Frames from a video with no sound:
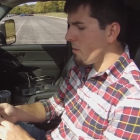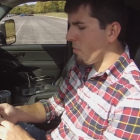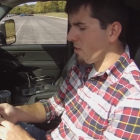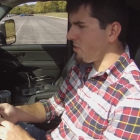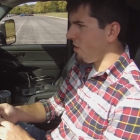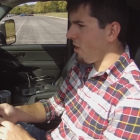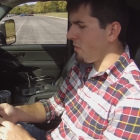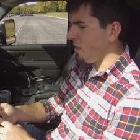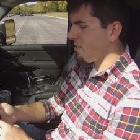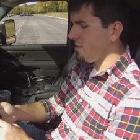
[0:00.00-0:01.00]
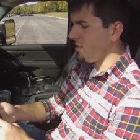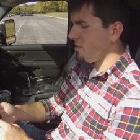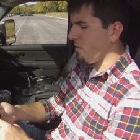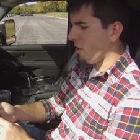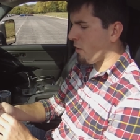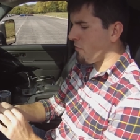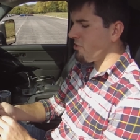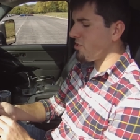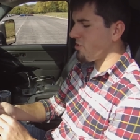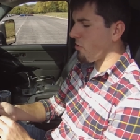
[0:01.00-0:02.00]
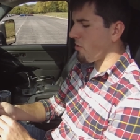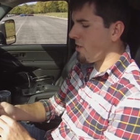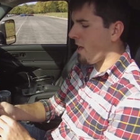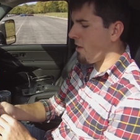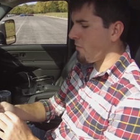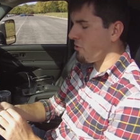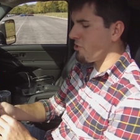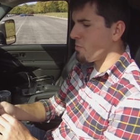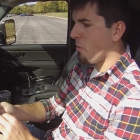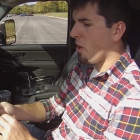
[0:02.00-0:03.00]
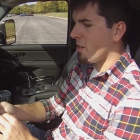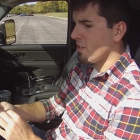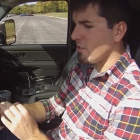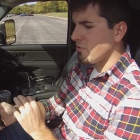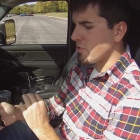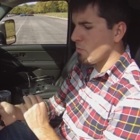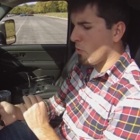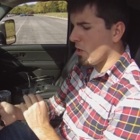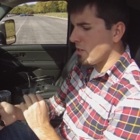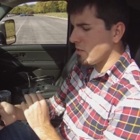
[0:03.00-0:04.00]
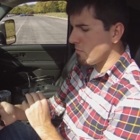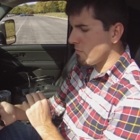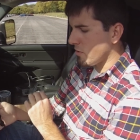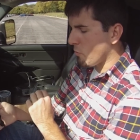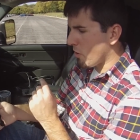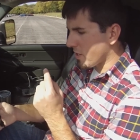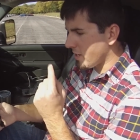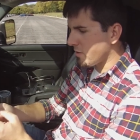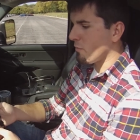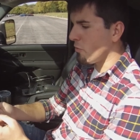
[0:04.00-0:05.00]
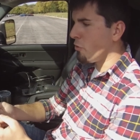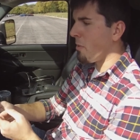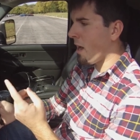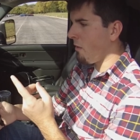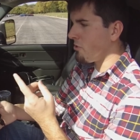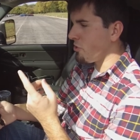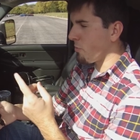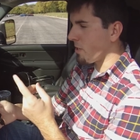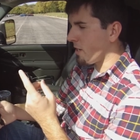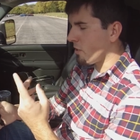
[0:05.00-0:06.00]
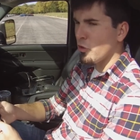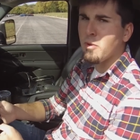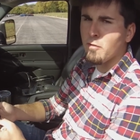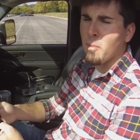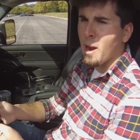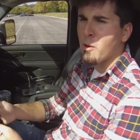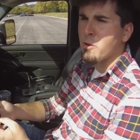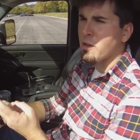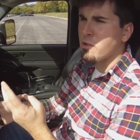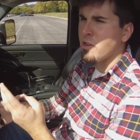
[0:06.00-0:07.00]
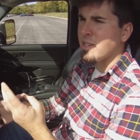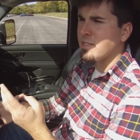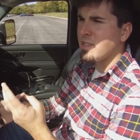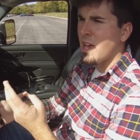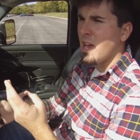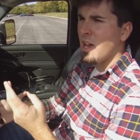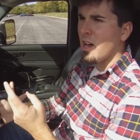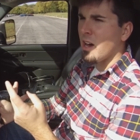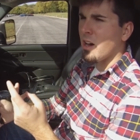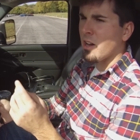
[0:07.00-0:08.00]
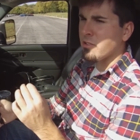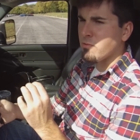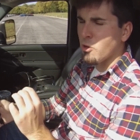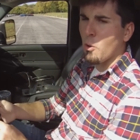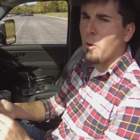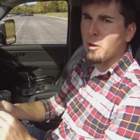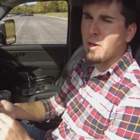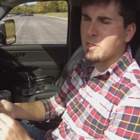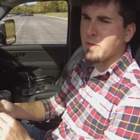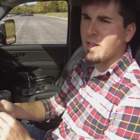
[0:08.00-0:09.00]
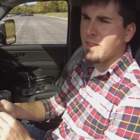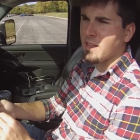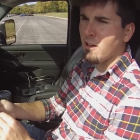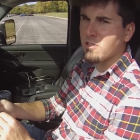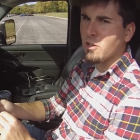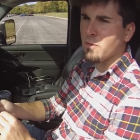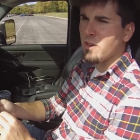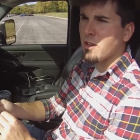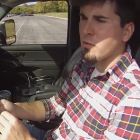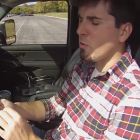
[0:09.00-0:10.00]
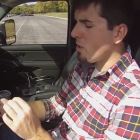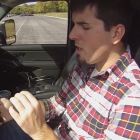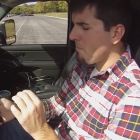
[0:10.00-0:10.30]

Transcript: But this is, if you're just starting out, if you just bought it, you want to get the fuel mileage, you want to get a little bit of power increase, you don't want to mess with anything else on the vehicle,